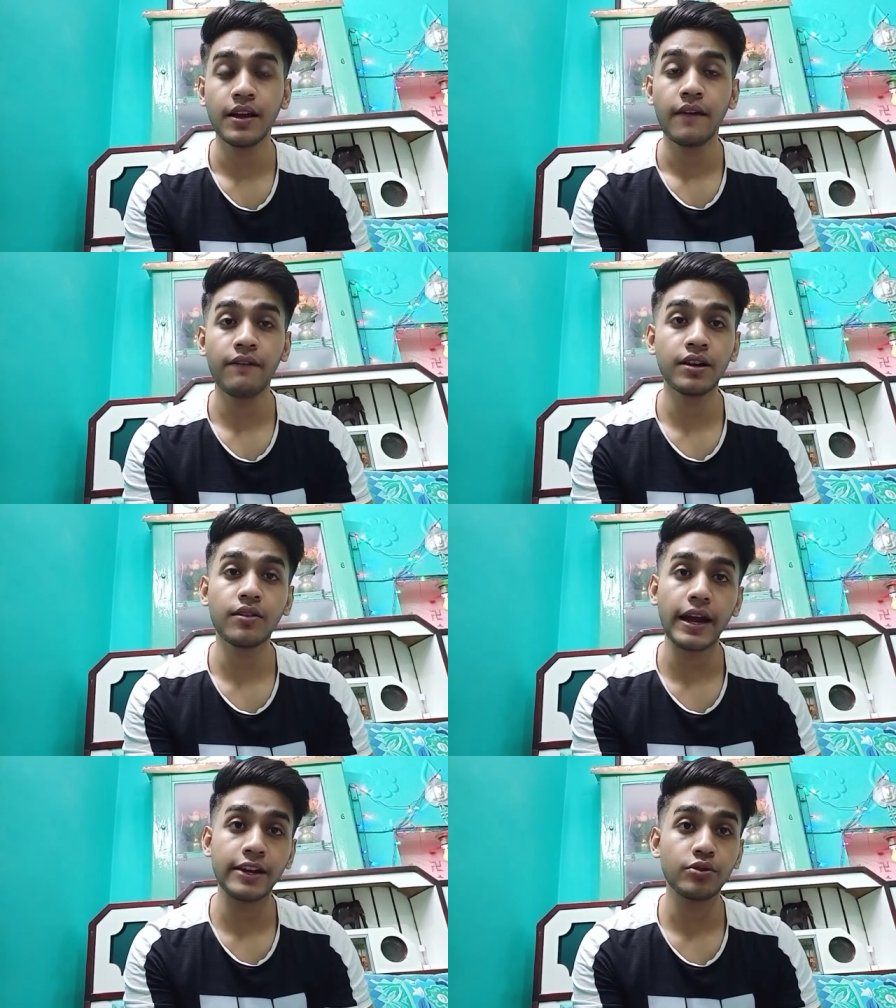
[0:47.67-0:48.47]
when a
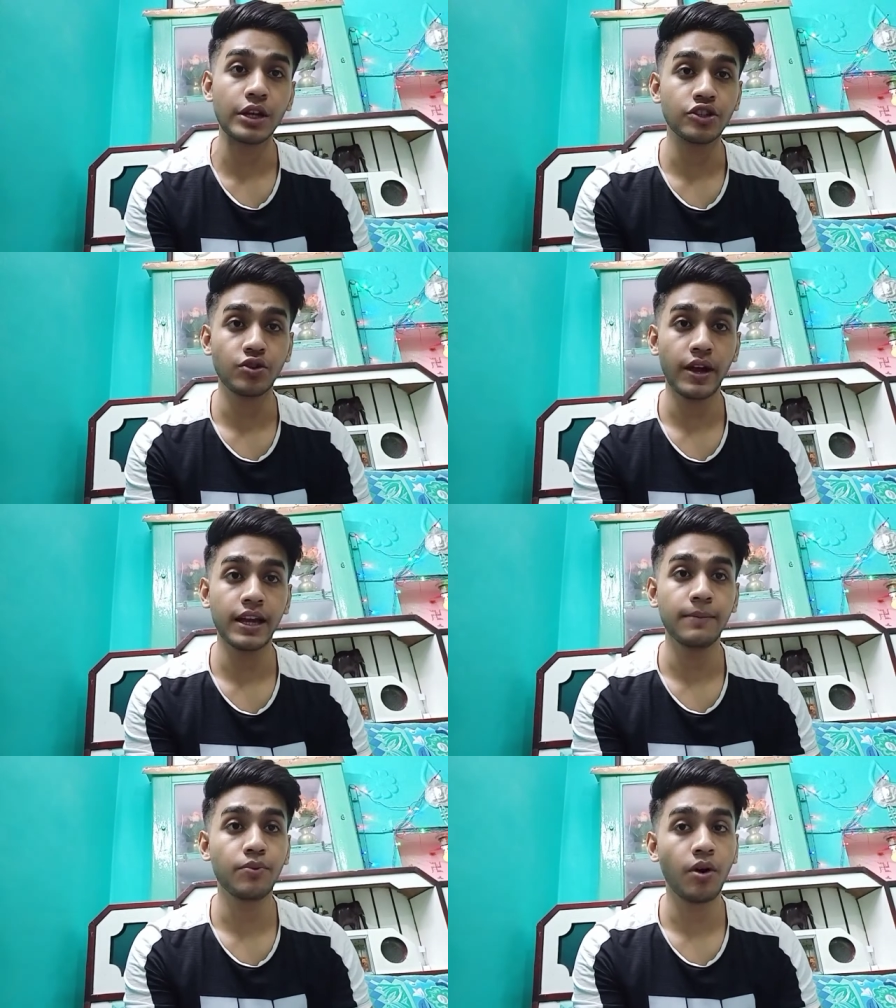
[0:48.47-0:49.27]
right to enjoy
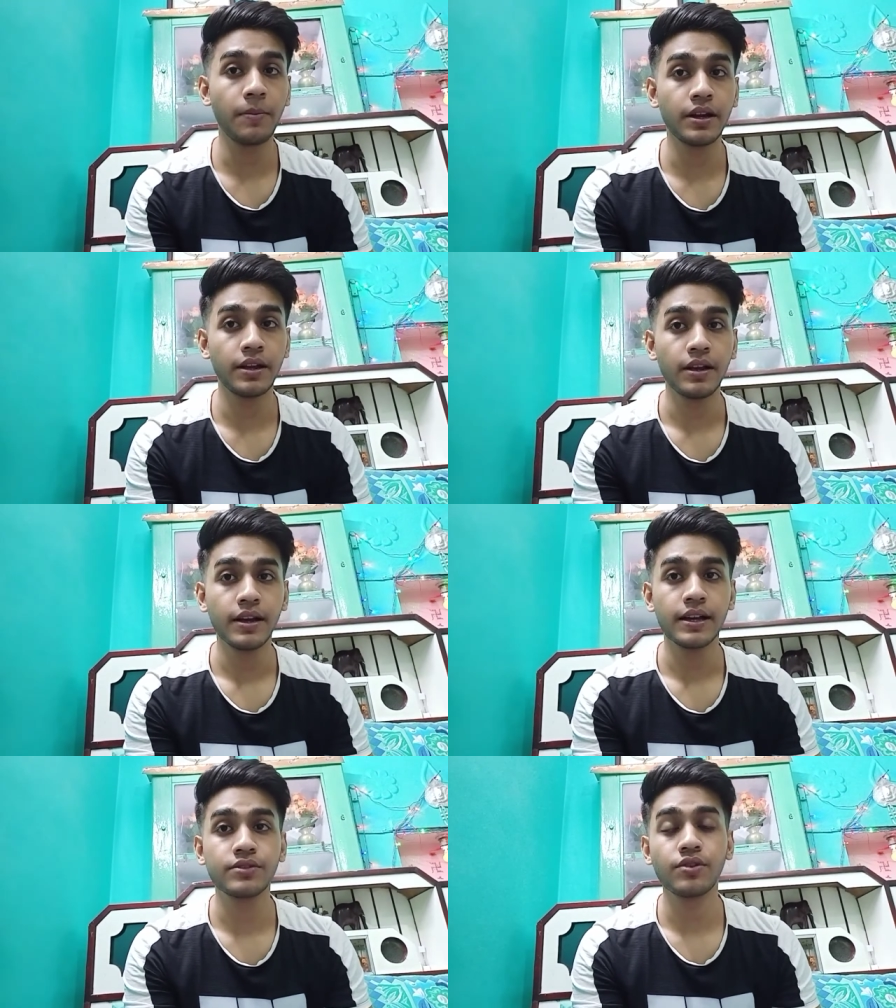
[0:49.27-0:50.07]
any property
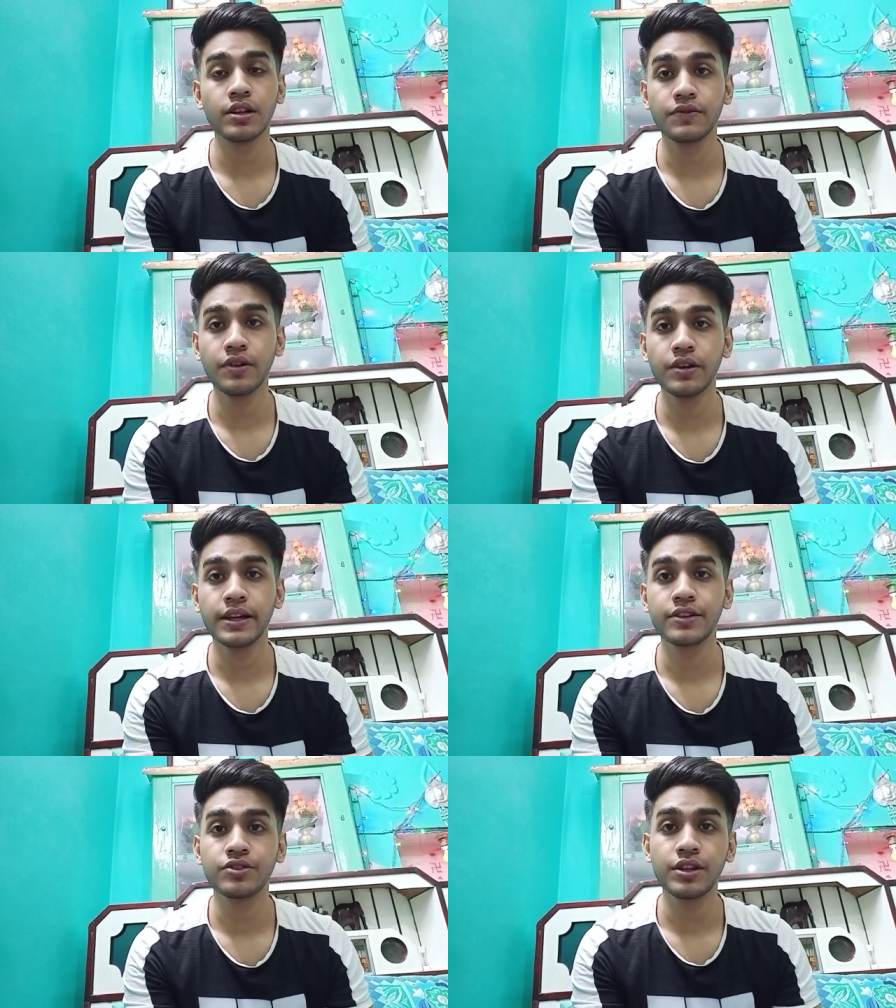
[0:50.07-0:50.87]
is transferred in
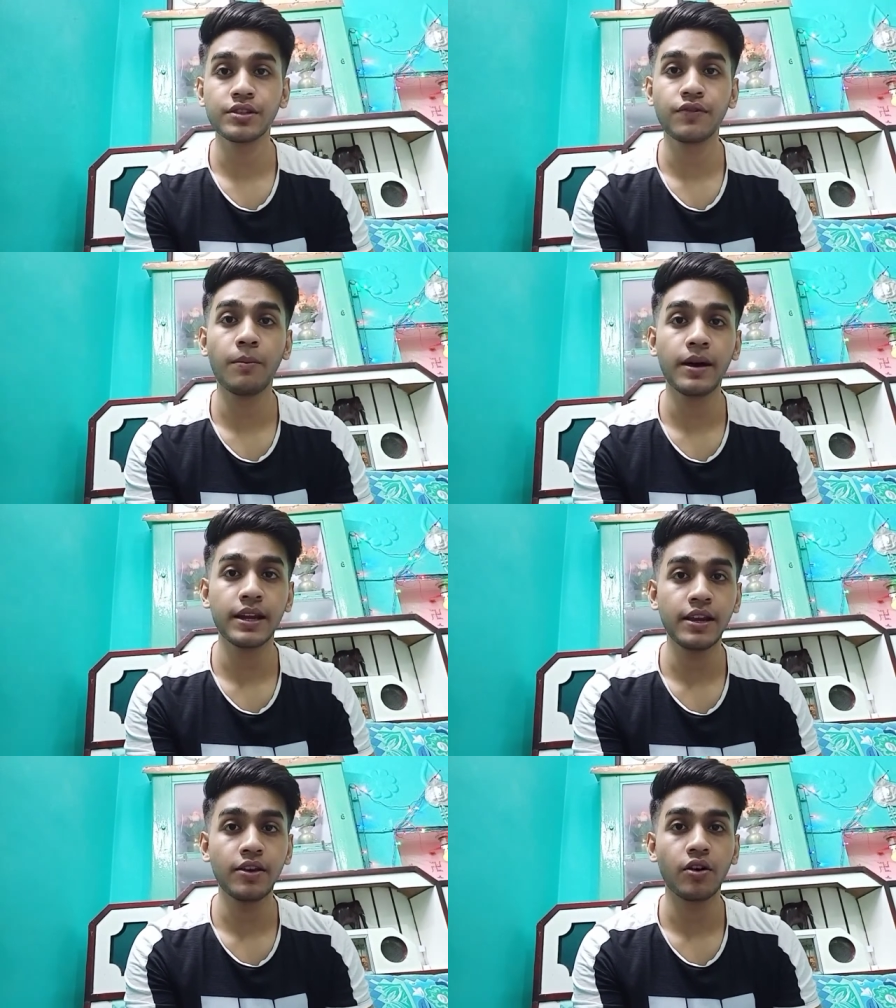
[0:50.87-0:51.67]
exchange for
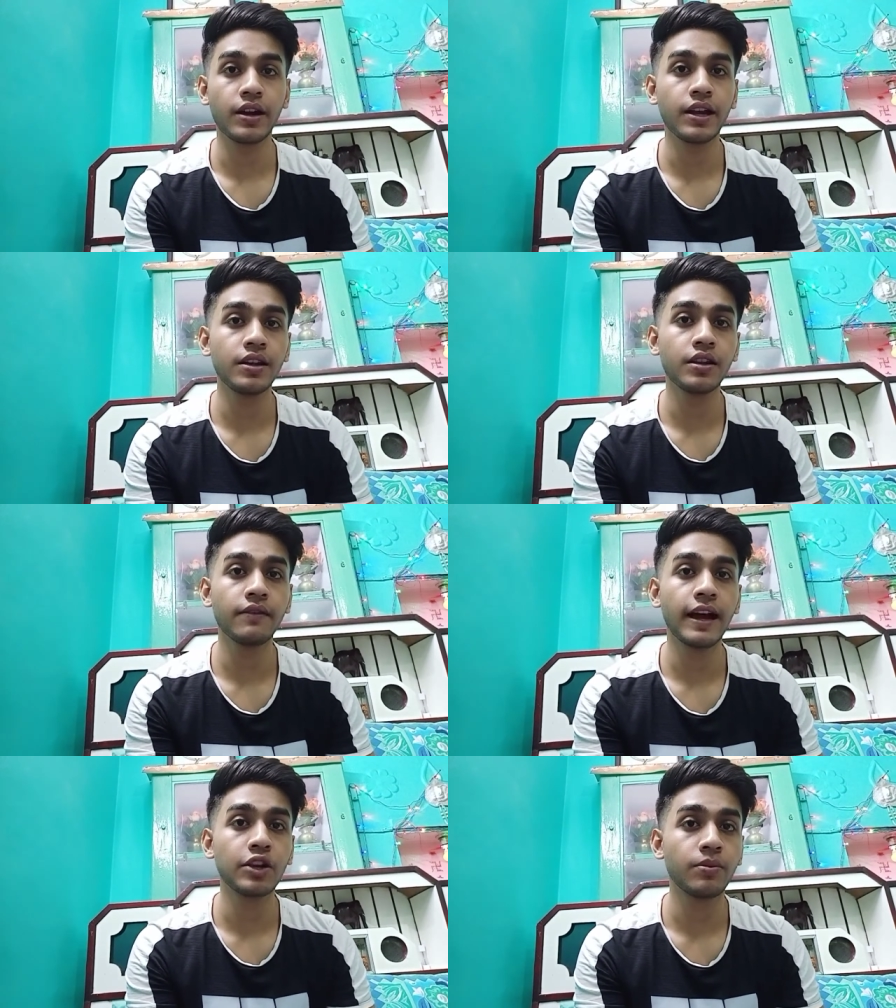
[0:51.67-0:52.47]
money or any other
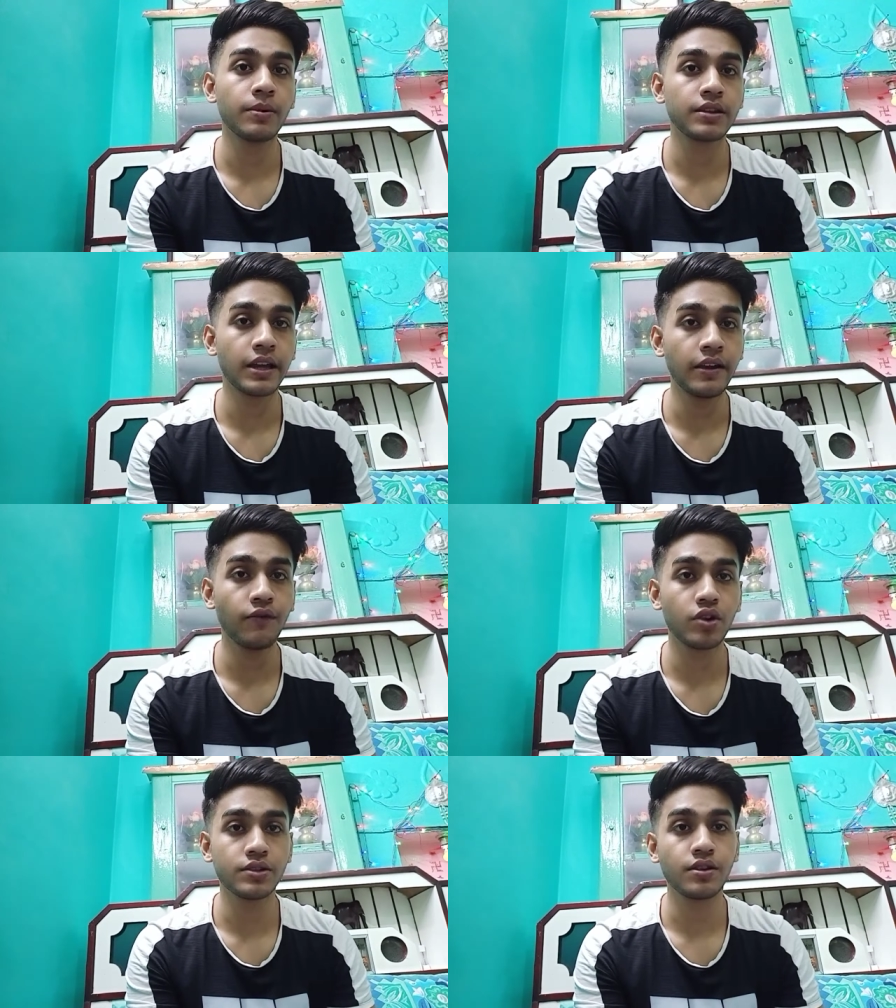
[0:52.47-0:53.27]
valuable thing
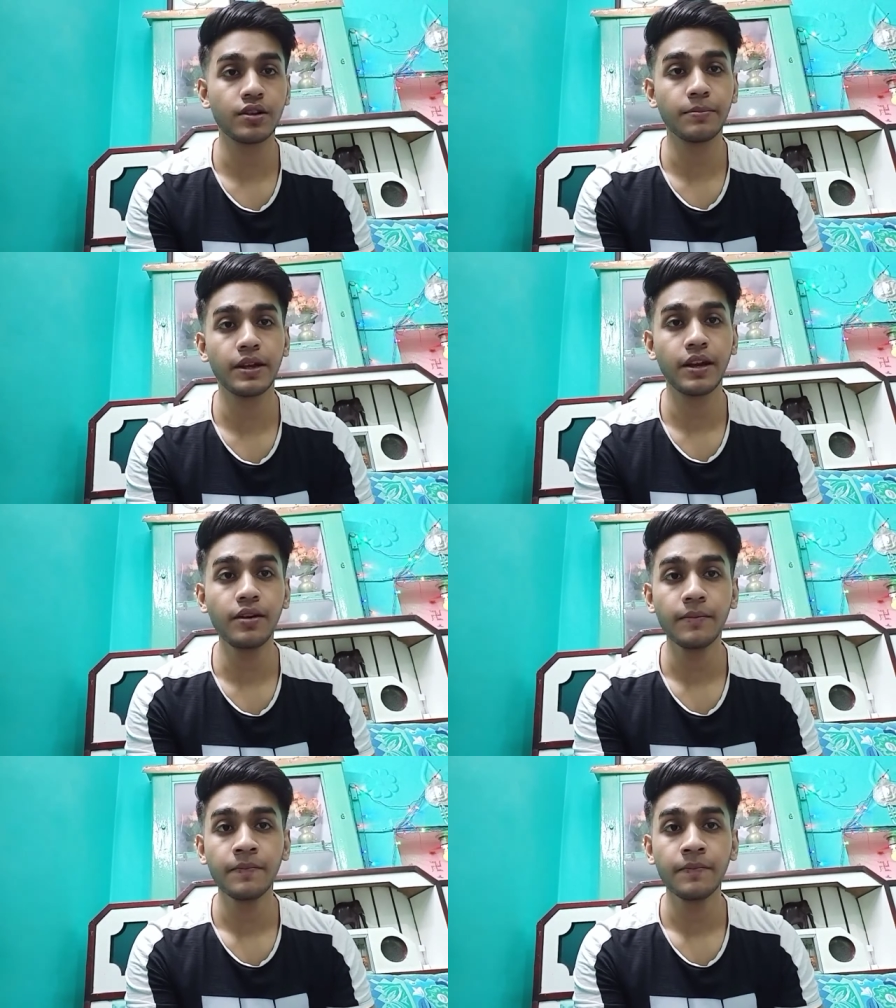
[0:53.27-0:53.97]
for a certain period,